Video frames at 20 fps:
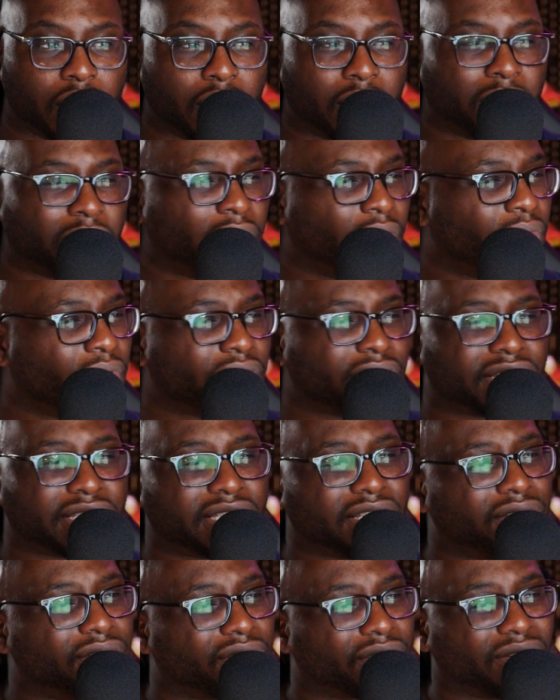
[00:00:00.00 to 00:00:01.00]
But we're
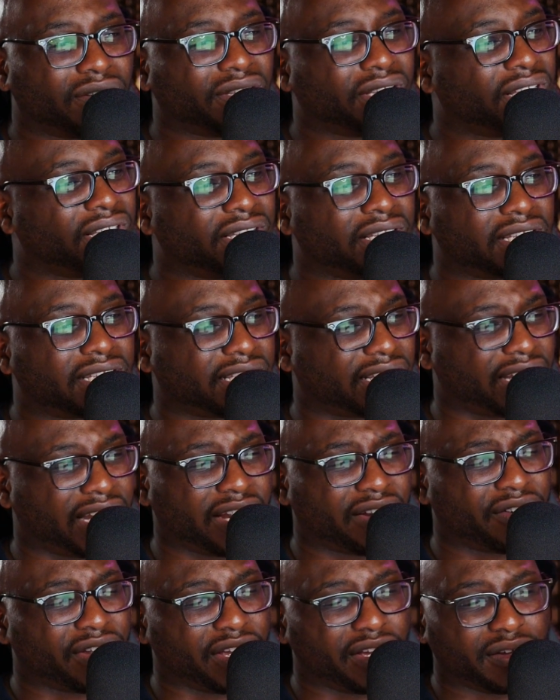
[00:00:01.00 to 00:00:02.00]
still early in the
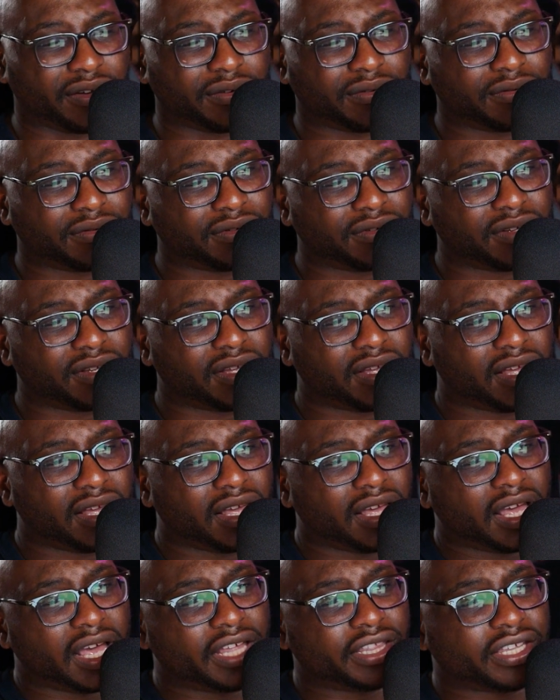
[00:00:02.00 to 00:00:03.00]
scenario.
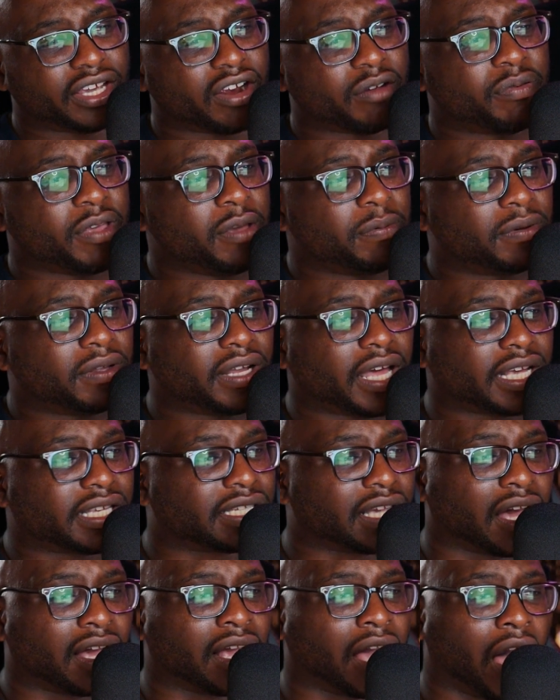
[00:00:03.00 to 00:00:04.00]
And there are people like
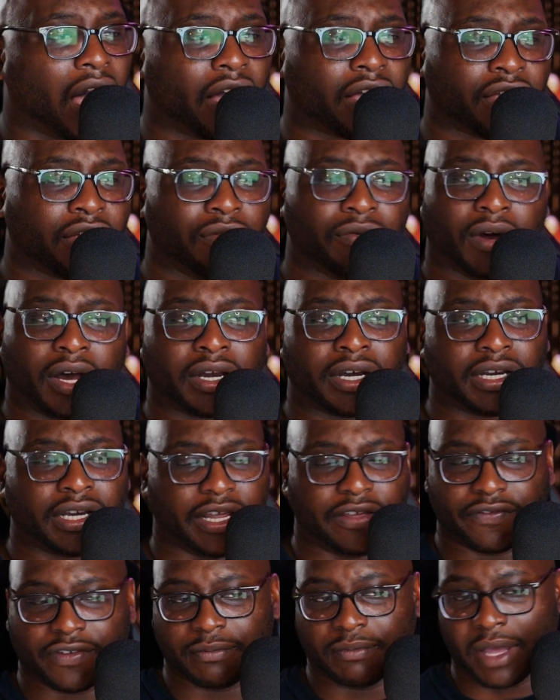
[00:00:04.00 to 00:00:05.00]
Sangah, Yuan, and
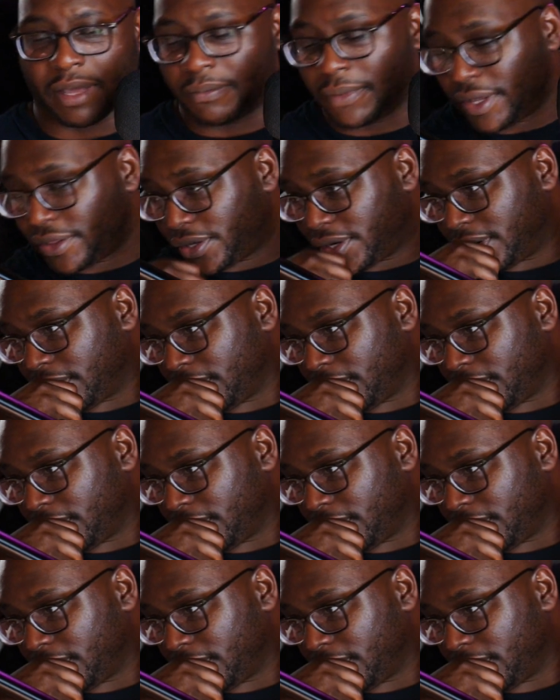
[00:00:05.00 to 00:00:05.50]
even my mother.